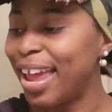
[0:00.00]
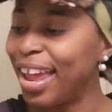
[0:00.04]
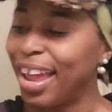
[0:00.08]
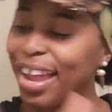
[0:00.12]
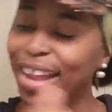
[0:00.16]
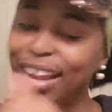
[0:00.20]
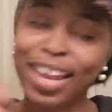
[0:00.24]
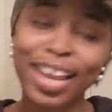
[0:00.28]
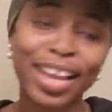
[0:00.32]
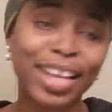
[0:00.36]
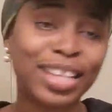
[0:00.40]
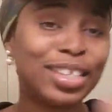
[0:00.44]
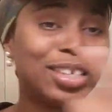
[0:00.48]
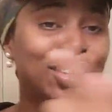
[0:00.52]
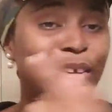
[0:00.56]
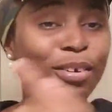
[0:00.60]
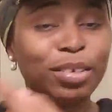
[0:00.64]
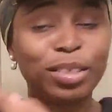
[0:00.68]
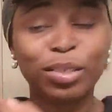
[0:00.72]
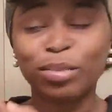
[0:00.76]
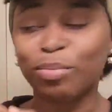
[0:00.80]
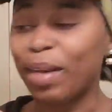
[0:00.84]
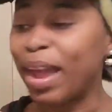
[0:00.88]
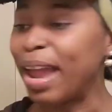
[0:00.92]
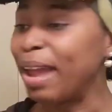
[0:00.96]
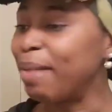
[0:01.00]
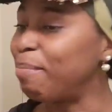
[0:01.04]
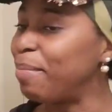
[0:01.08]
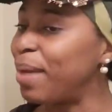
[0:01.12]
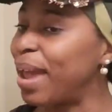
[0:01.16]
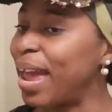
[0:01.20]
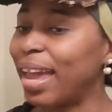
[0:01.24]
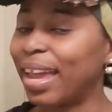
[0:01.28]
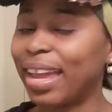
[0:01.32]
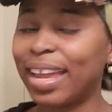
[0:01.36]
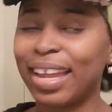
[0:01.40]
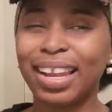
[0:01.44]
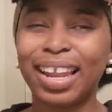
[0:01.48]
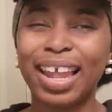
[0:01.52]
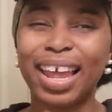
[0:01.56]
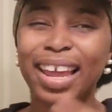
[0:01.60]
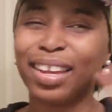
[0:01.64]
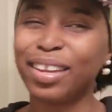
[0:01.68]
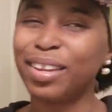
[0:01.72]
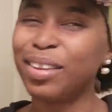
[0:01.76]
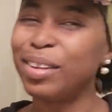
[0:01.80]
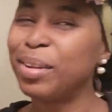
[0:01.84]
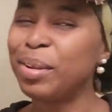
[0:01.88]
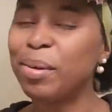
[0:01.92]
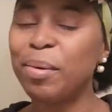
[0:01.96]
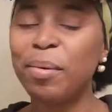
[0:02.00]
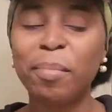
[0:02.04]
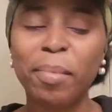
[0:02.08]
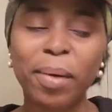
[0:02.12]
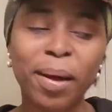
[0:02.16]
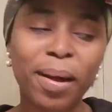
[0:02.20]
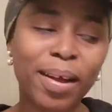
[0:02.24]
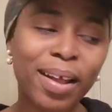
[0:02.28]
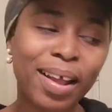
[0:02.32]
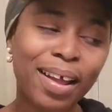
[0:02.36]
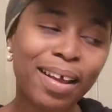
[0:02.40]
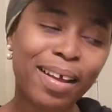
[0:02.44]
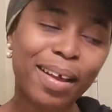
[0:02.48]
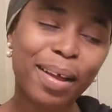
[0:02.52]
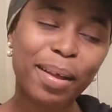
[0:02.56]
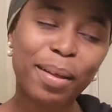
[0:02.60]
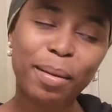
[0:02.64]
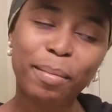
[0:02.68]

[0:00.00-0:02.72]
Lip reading: And he turns right back and like, you know what,